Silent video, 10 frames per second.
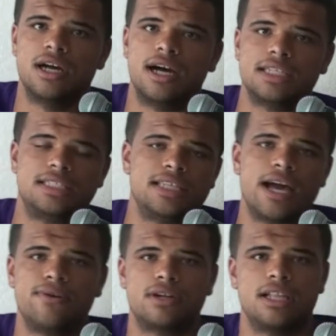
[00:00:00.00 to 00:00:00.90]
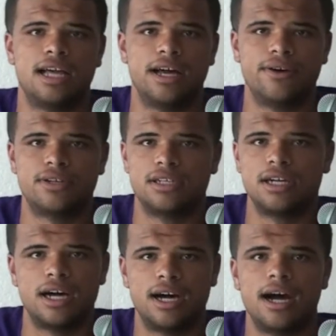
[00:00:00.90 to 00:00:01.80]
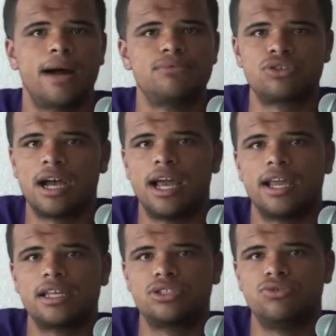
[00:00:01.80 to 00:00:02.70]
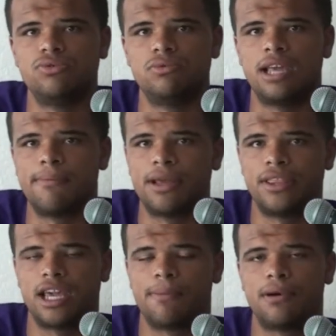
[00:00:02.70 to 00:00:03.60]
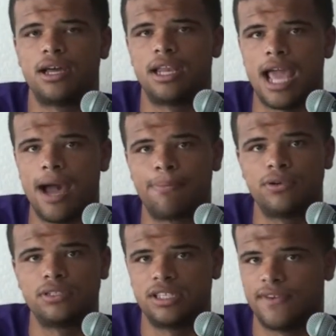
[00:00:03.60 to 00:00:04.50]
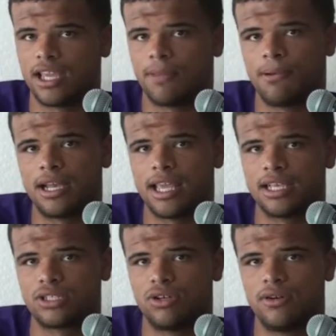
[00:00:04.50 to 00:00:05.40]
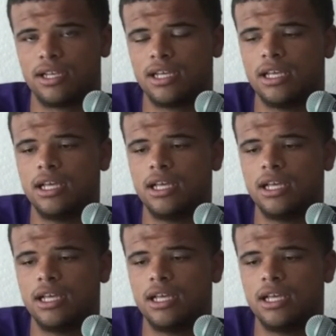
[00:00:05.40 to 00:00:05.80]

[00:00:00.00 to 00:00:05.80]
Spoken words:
SoundCloud. I'm trying to get my thing up on Apple and see if I can get the podcast going.